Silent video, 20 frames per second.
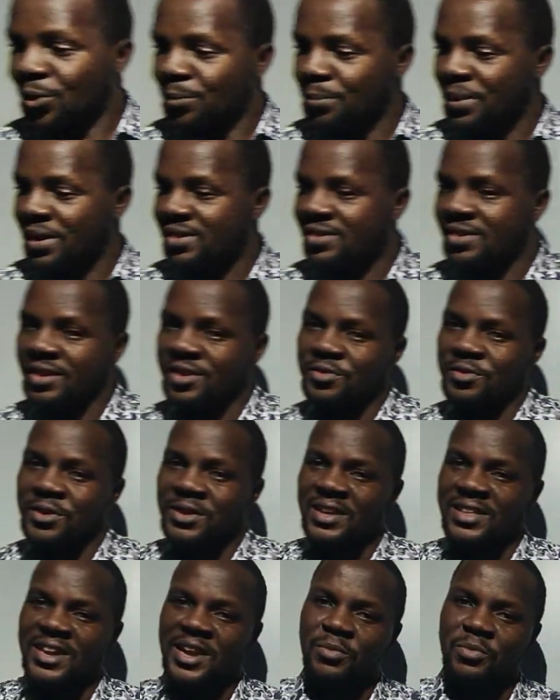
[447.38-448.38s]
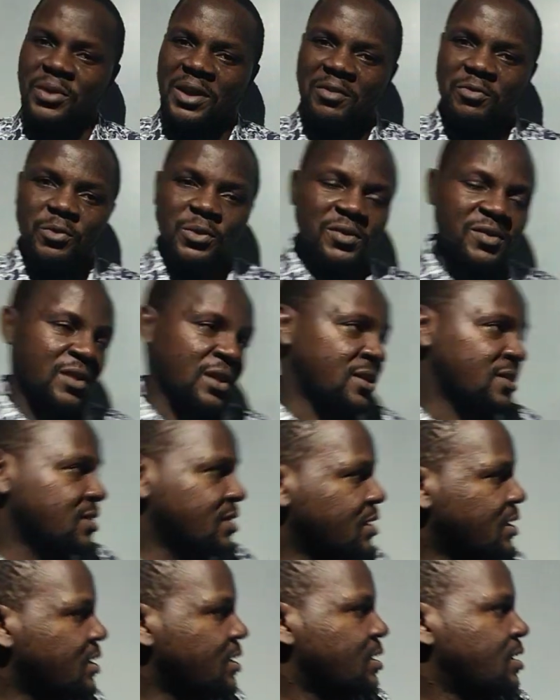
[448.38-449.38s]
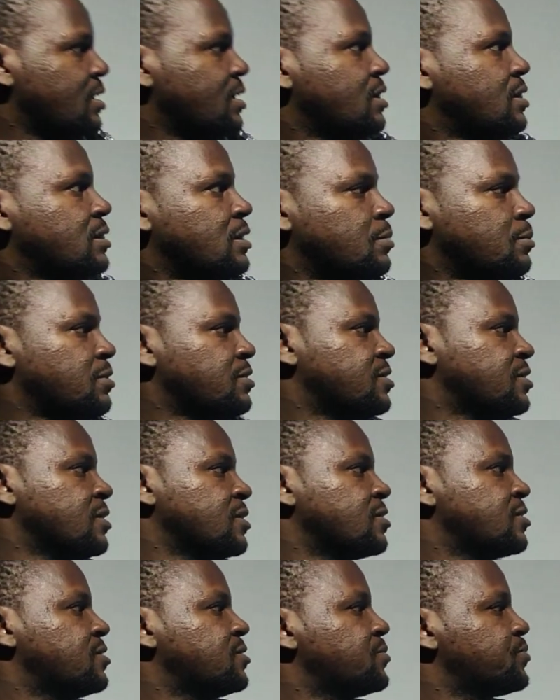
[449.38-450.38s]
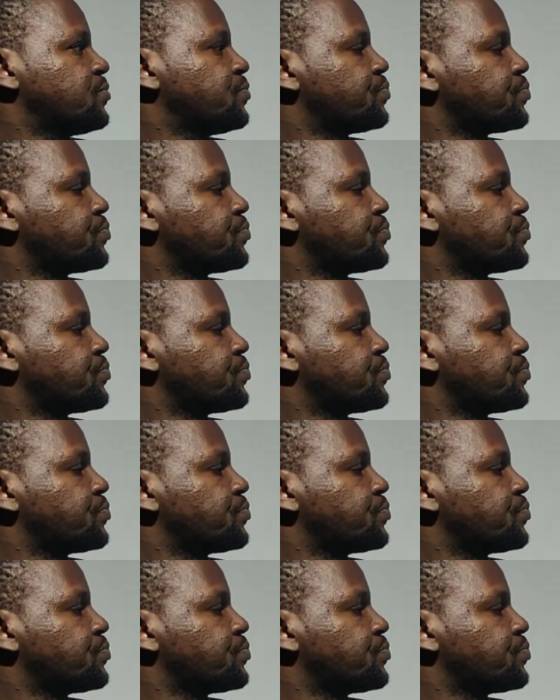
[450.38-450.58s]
compensate for the time we have wasted. Number 6.